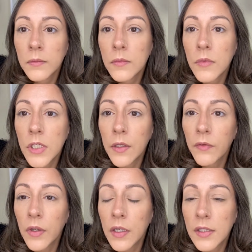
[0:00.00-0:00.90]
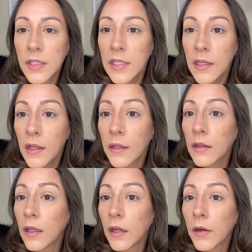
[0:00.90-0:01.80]
So if you can see that
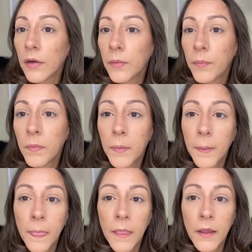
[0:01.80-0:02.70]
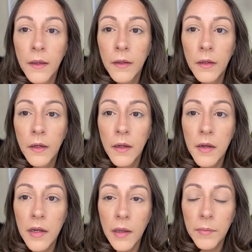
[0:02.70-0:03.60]
there,
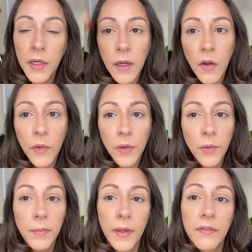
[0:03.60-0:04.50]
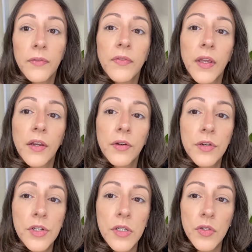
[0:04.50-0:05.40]
now I'm gonna go in with my finger
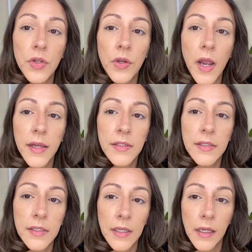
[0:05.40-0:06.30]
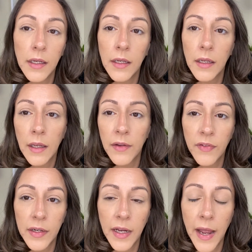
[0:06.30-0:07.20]
just so you guys see if
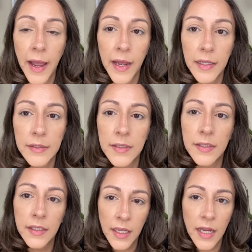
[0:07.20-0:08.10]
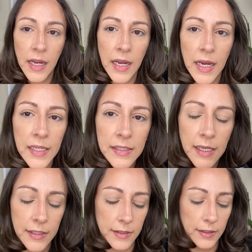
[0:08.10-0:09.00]
it adds
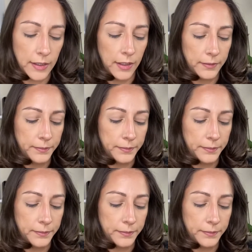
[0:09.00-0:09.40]
intensity.